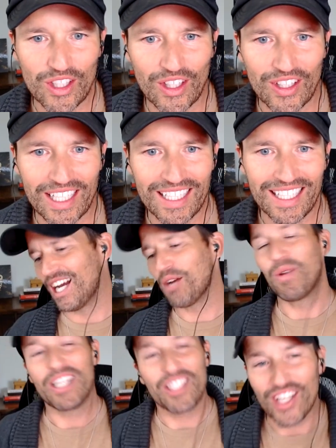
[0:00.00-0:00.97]
You know, like, I
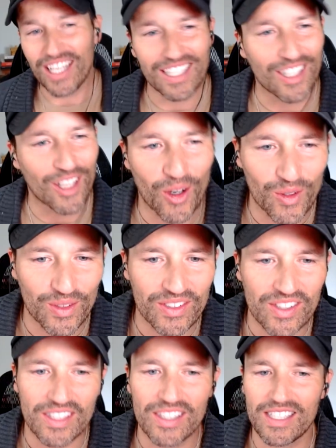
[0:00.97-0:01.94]
wish I had
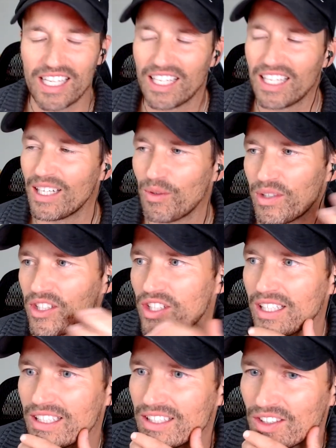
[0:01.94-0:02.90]
known, Stan, I
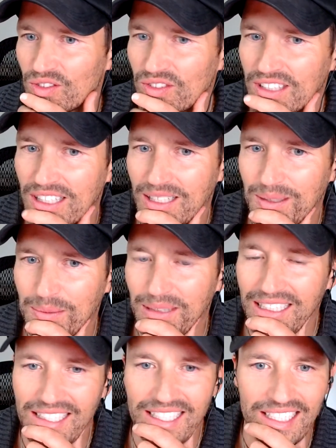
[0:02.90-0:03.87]
wish I had known,
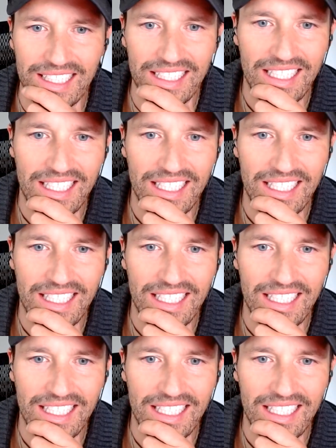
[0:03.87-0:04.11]
but I didn't.